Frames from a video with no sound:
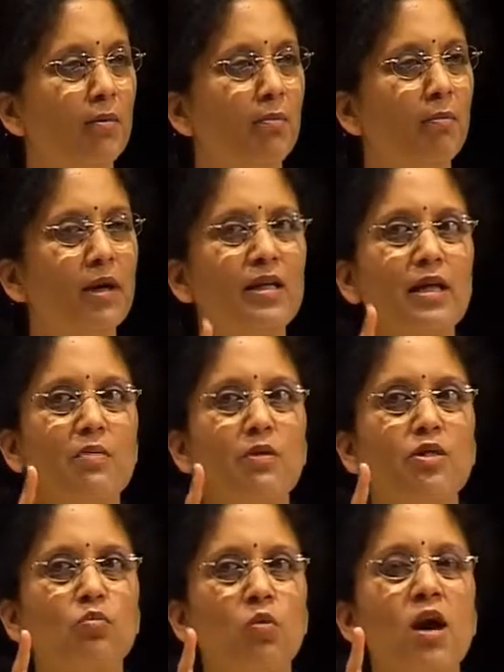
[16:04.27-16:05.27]
But there
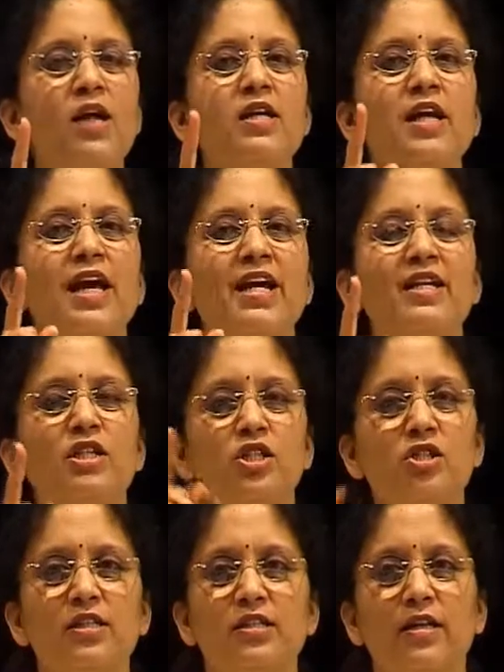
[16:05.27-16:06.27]
was one
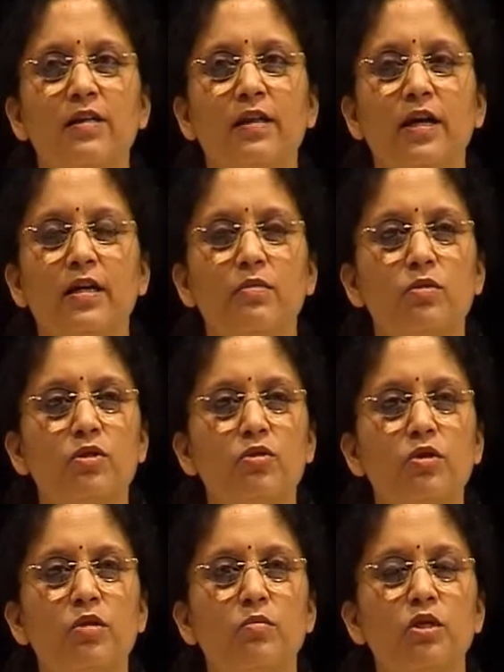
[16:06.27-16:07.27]
additional thing that he was doing,